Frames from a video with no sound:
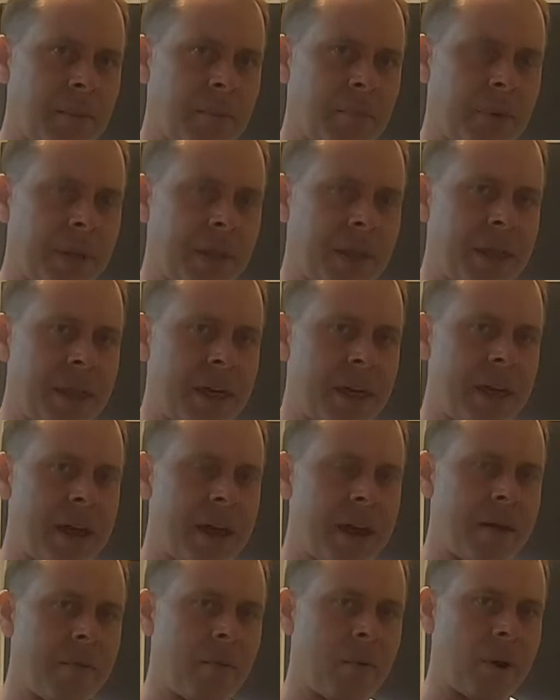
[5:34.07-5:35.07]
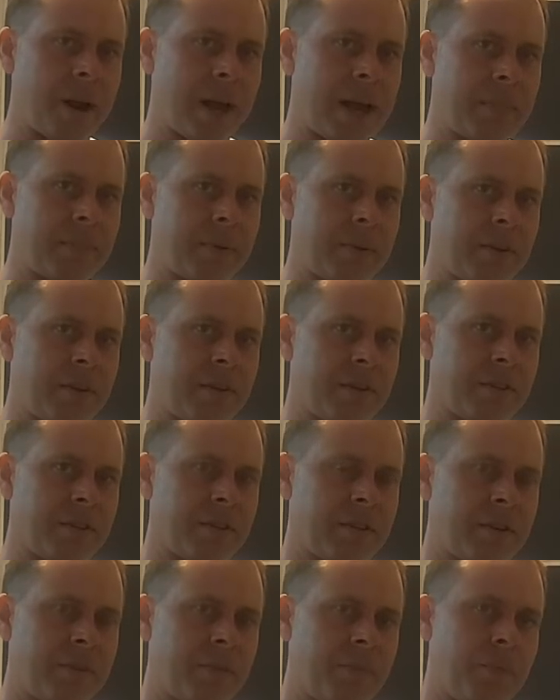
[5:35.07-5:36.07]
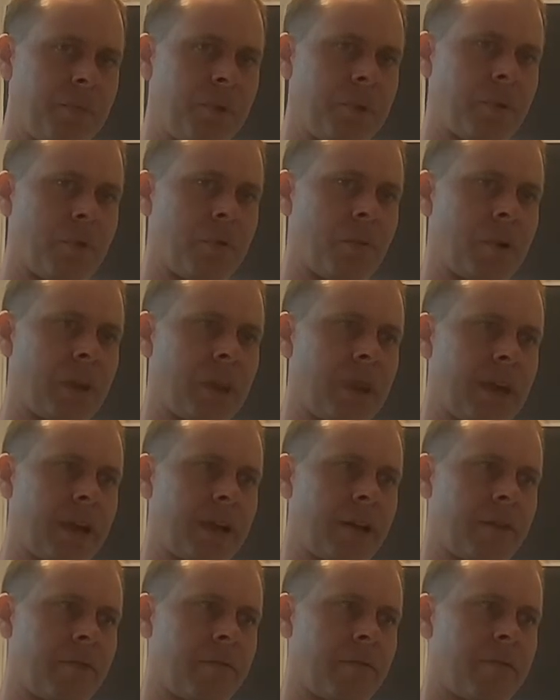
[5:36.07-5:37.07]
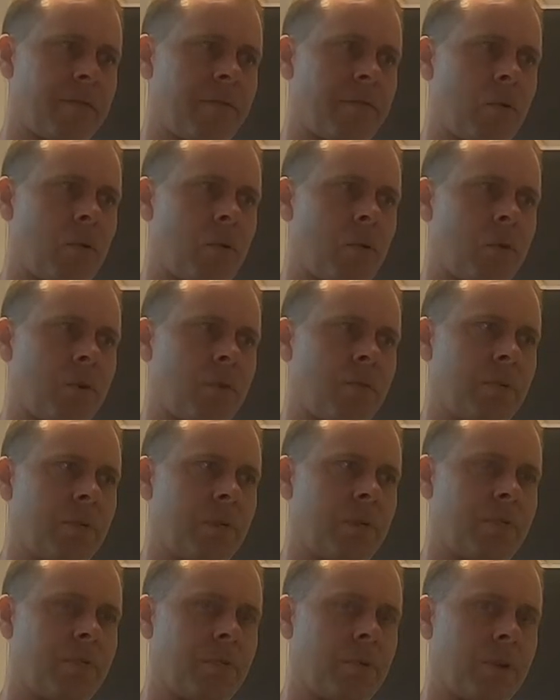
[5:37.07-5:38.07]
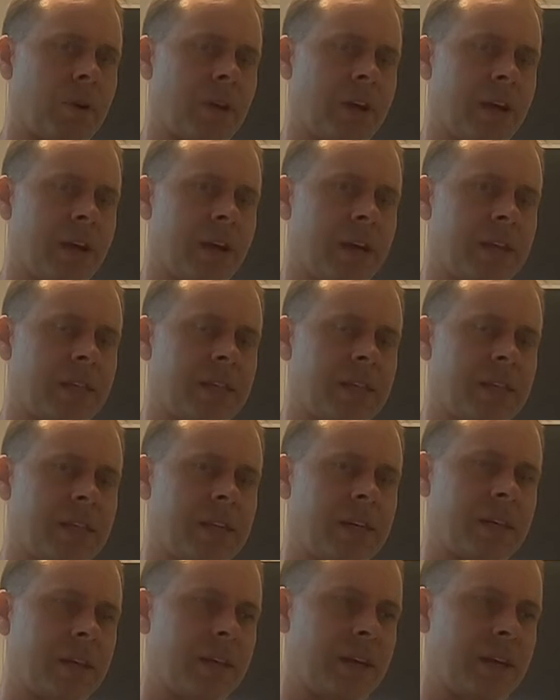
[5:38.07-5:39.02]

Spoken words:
But then what happens when they go forward with the forward cast,